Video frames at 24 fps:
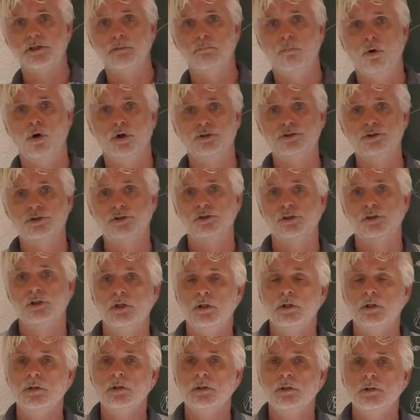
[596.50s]
emerge.
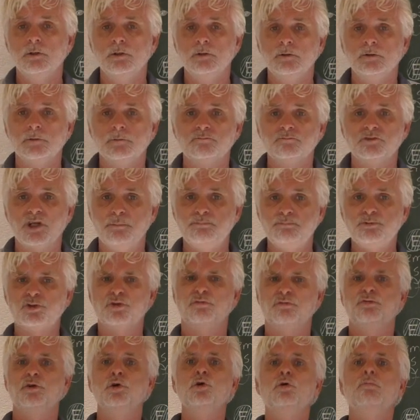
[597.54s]
Types
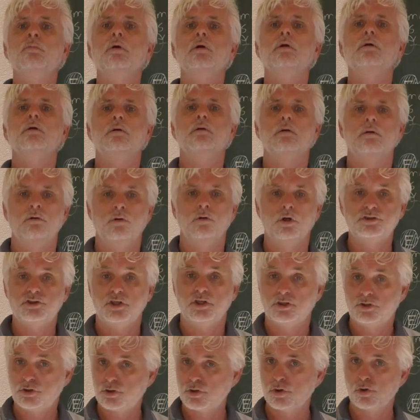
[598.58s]
of human
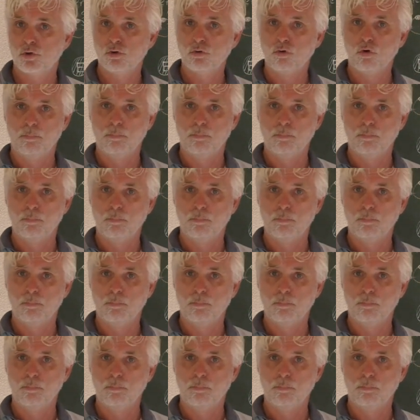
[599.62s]
logic show